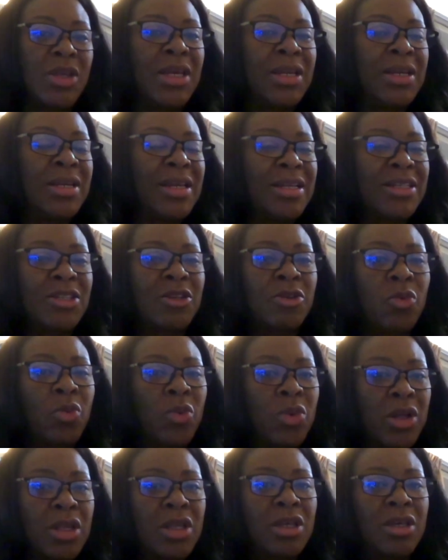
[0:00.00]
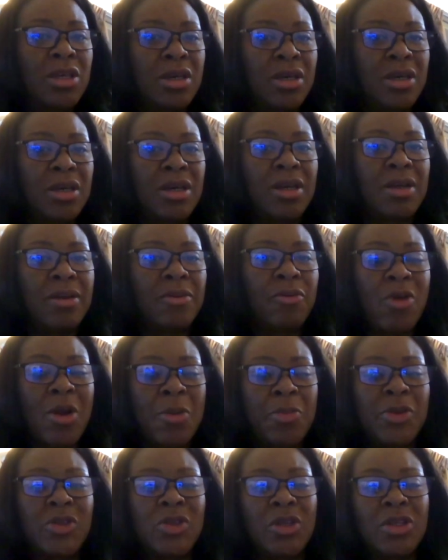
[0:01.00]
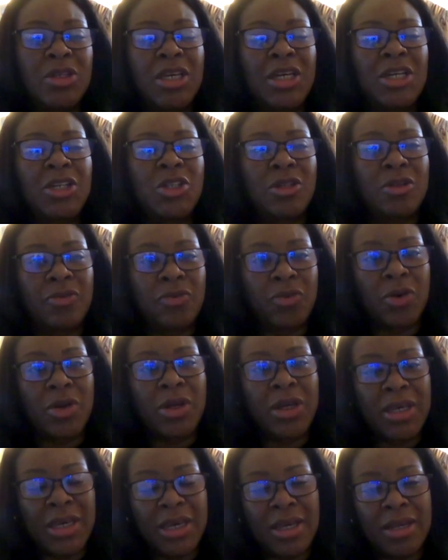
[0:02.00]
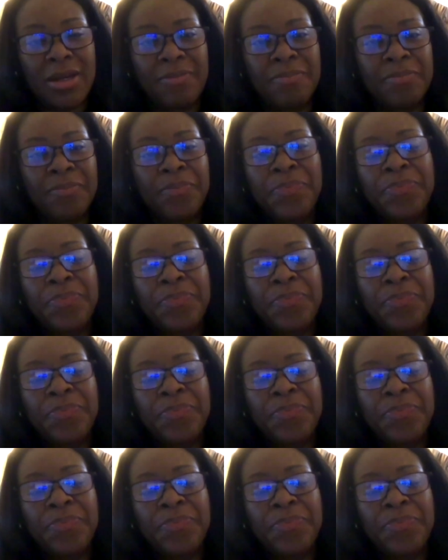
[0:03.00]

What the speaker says: And it's a really good representation for, again,